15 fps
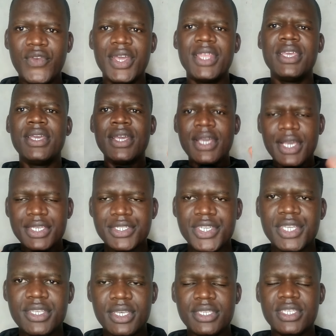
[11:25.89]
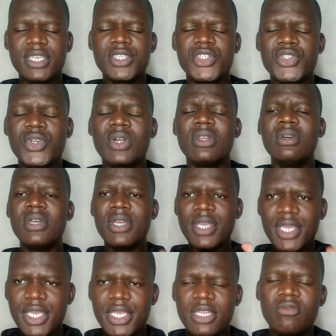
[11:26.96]
very essential
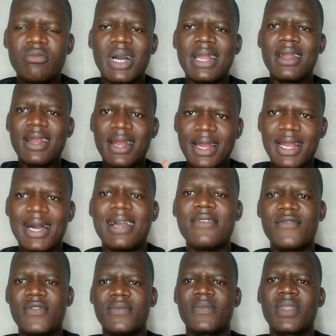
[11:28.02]
in human life.